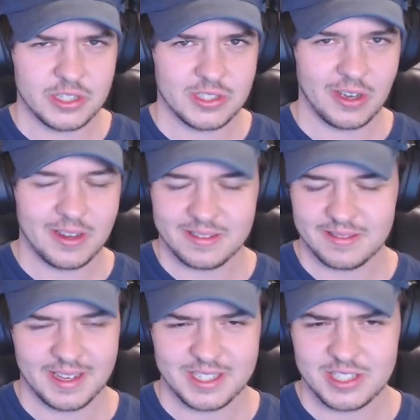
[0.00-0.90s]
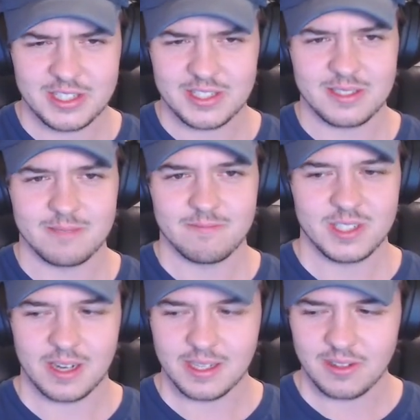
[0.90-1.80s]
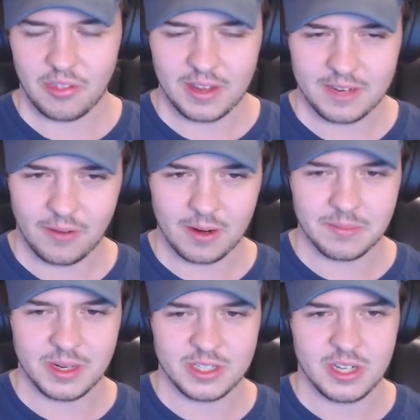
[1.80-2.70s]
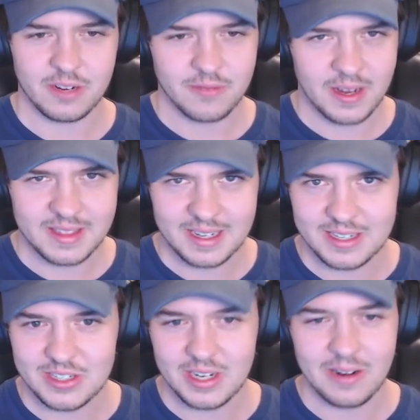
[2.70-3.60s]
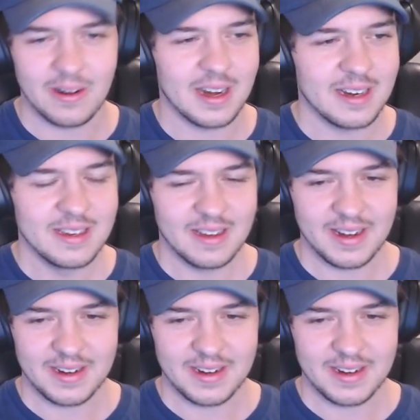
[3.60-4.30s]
got. Like, she doesn't think very much, and I find that endearing. I don't